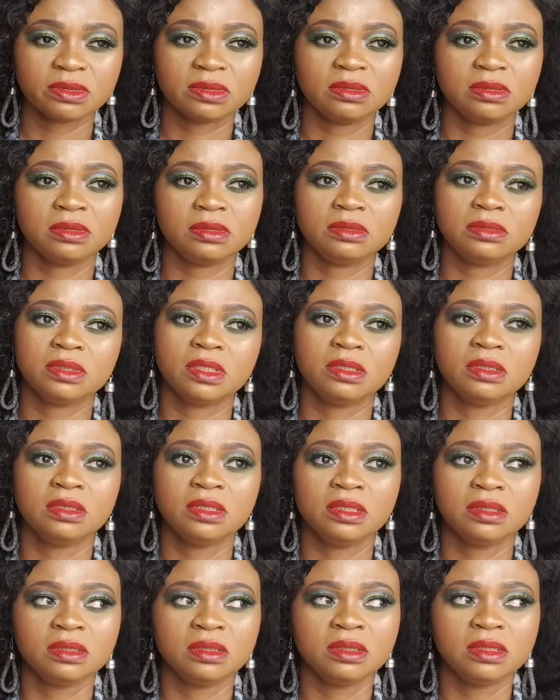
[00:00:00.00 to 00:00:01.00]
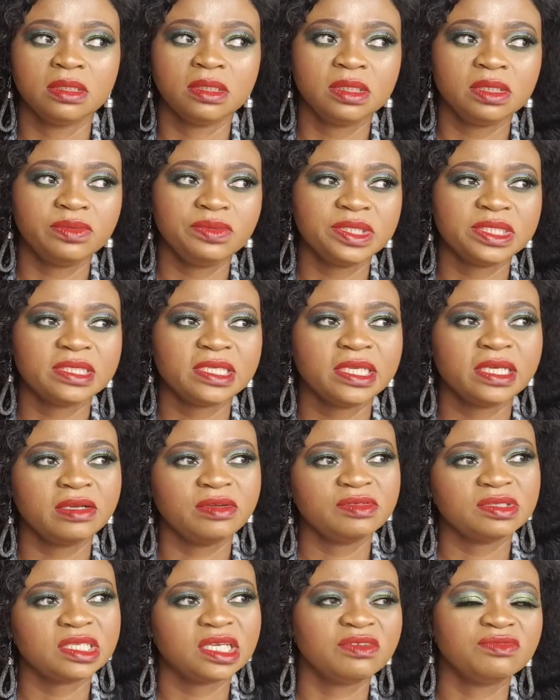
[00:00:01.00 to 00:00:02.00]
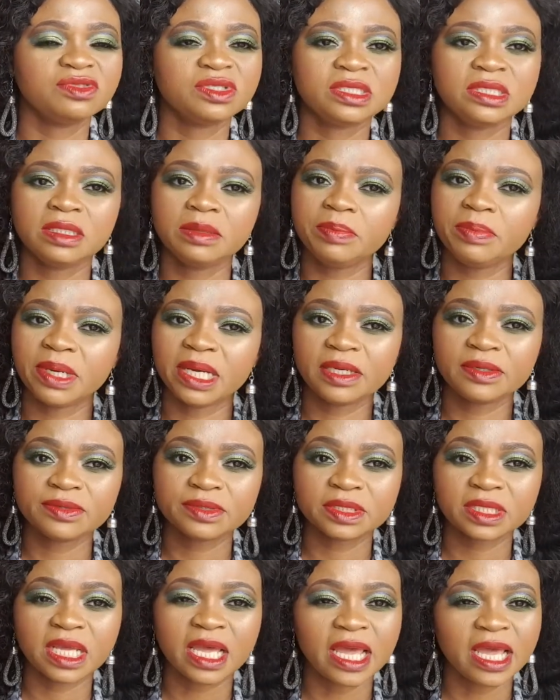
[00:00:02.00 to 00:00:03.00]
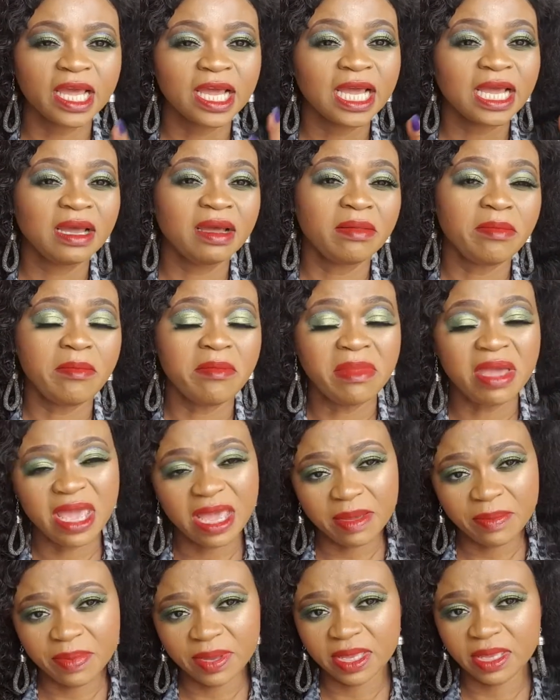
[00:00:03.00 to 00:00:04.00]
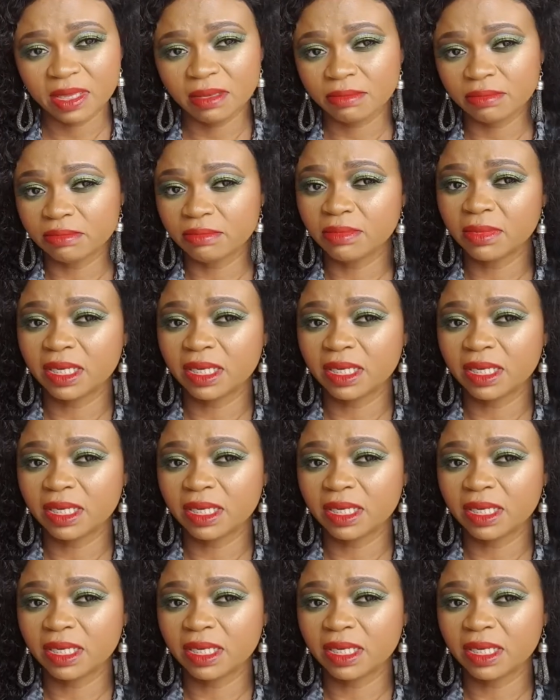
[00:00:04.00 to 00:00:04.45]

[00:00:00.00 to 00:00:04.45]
So you will save £17. Maybe,